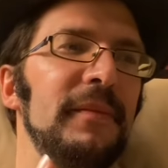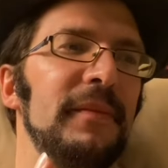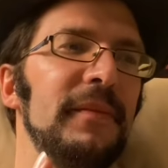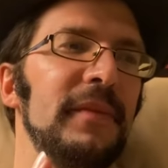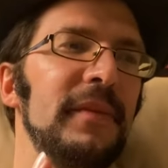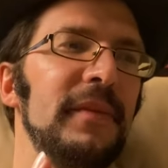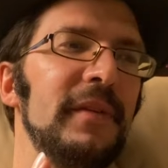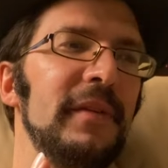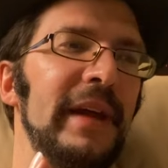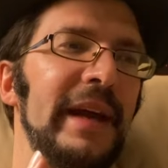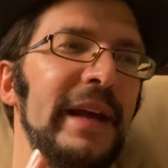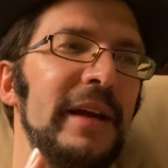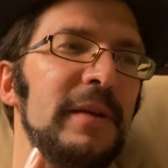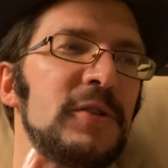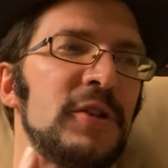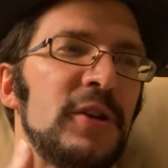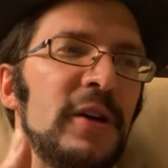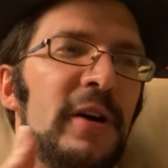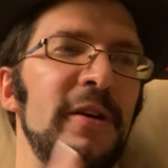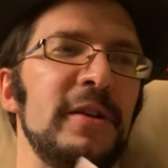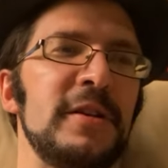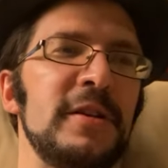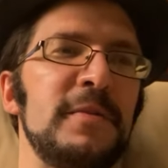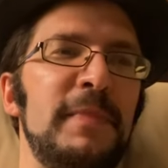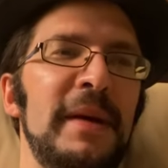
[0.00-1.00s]
like
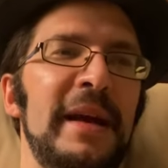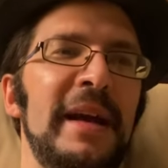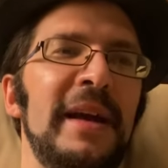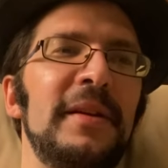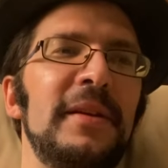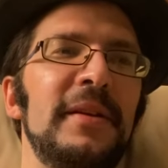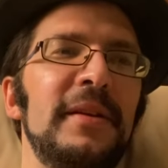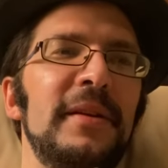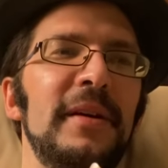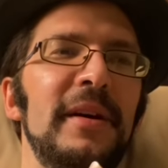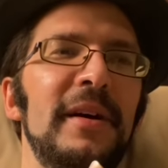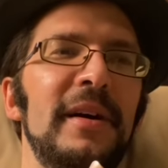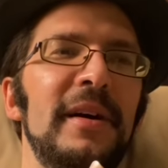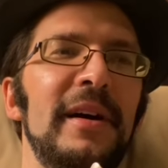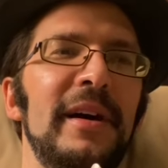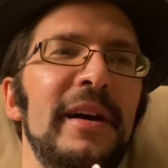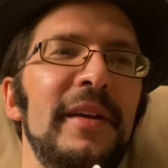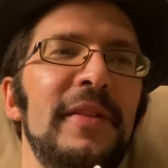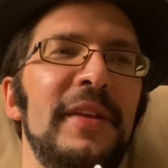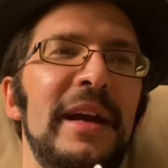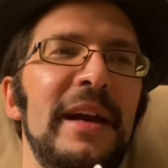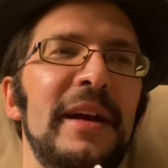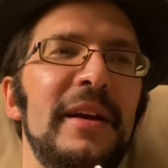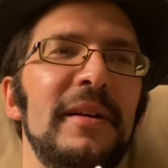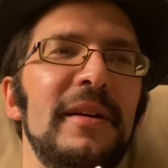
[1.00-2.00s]
Charles Band, I
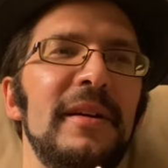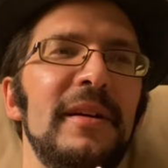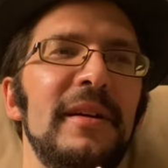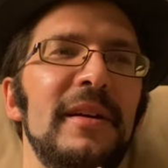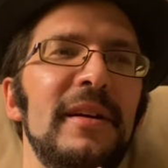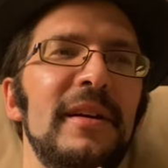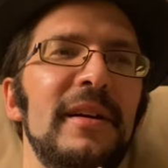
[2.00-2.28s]
think,